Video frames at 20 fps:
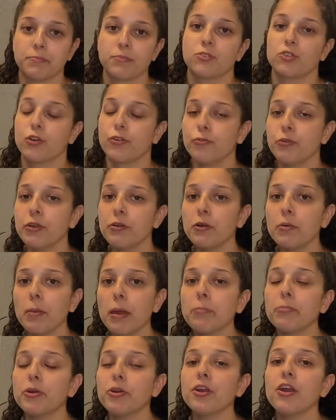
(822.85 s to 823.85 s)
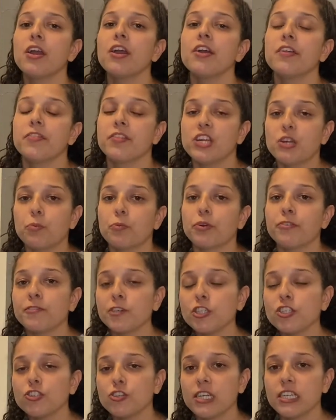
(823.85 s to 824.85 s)
So if we remember, the
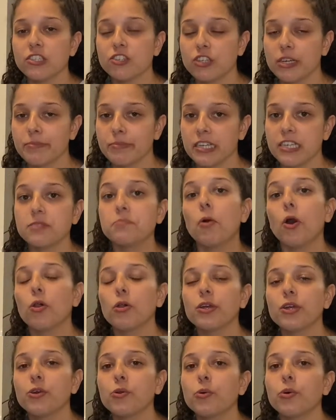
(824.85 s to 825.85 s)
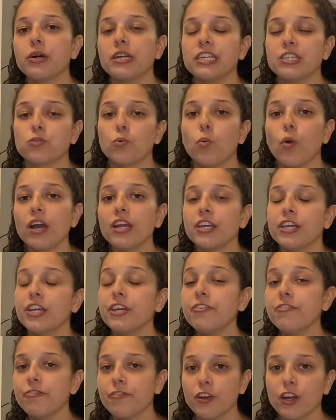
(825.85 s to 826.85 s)
reverse transcriptase molecule is what
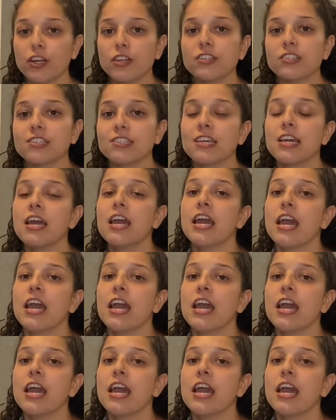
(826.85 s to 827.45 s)
converts